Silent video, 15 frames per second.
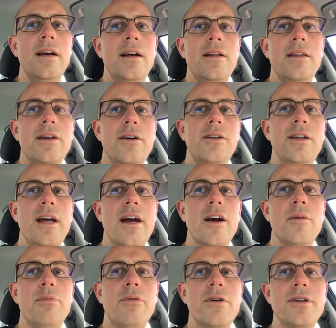The only
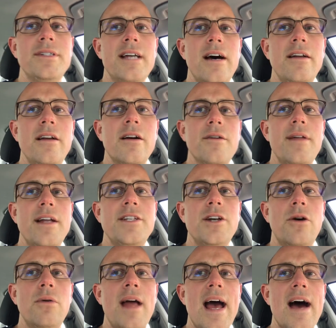airports out here that
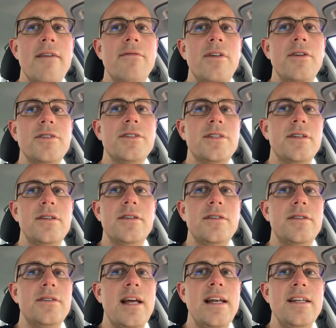don't have
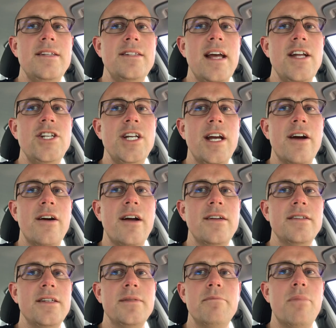any staging
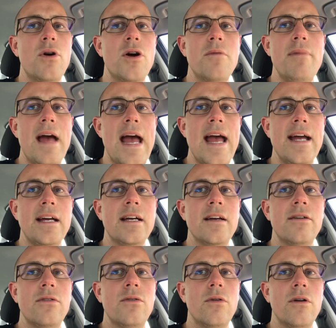areas is Burbank
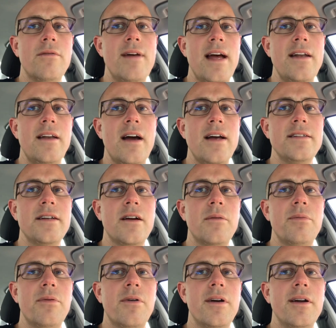or Van Nuys
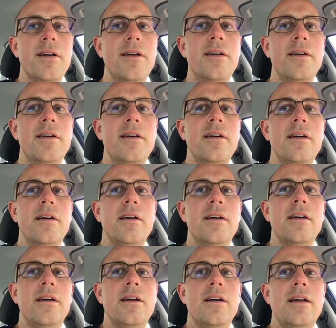Airport.
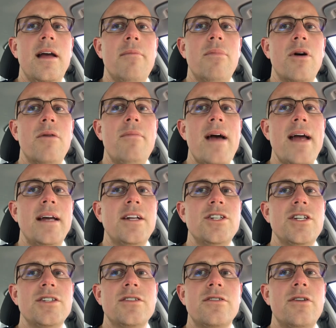Yeah, Burbank, it
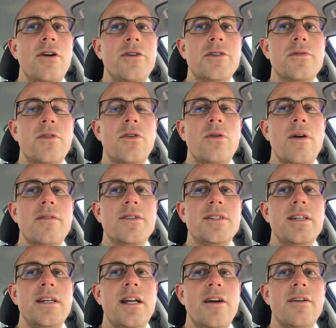just goes for whoever's
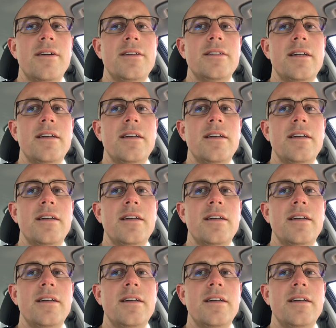the nearest.